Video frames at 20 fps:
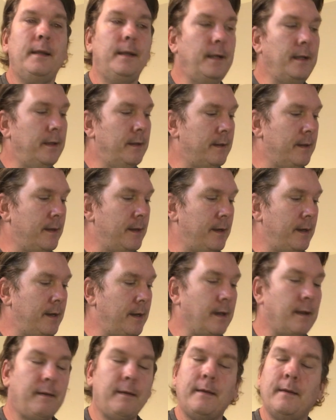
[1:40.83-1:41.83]
in
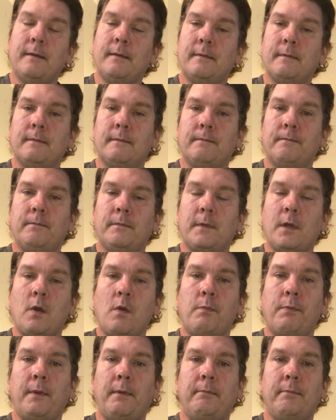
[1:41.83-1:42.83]
the uh,
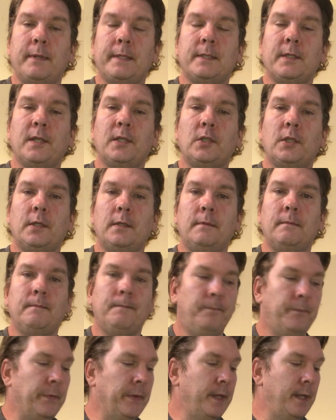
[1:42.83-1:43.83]
open position
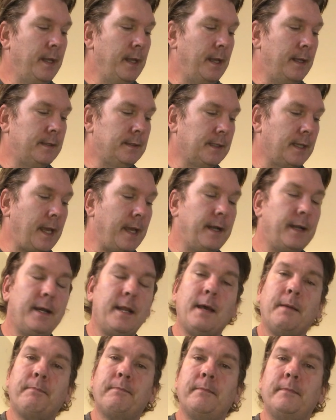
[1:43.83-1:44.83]
and slide it
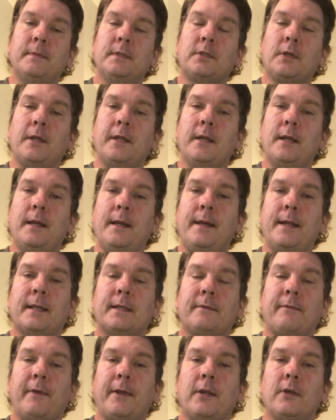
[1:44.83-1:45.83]
up so your
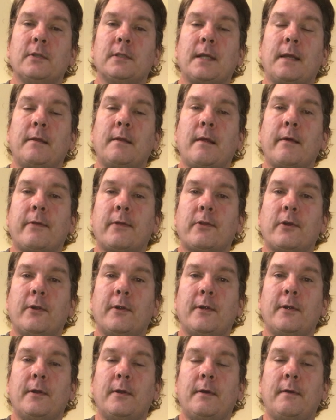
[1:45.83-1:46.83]
index finger's on the
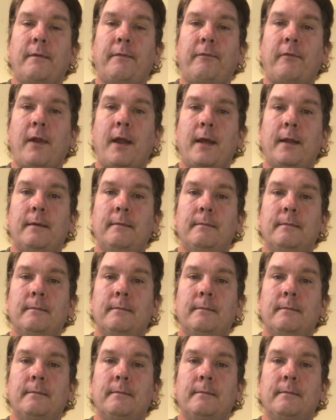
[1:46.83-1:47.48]
third fret.